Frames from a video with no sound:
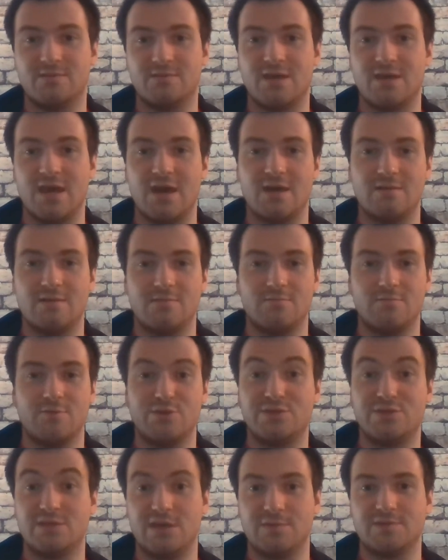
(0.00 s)
can't
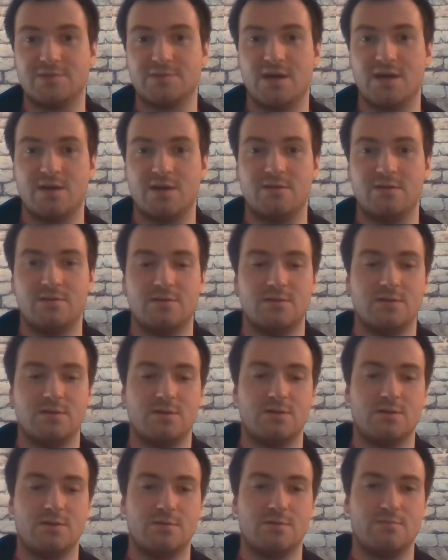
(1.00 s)
reach the upside.
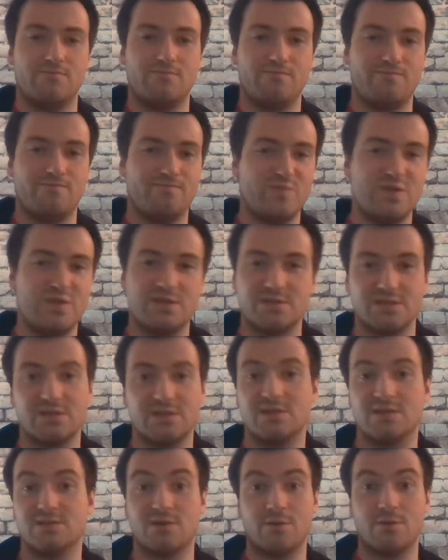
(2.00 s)
He doesn't
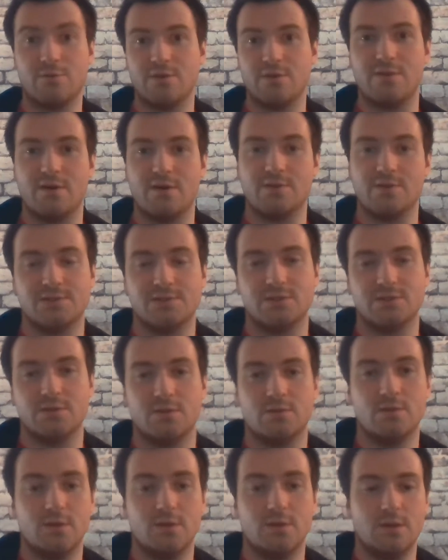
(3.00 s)
get a ton of rebounds. So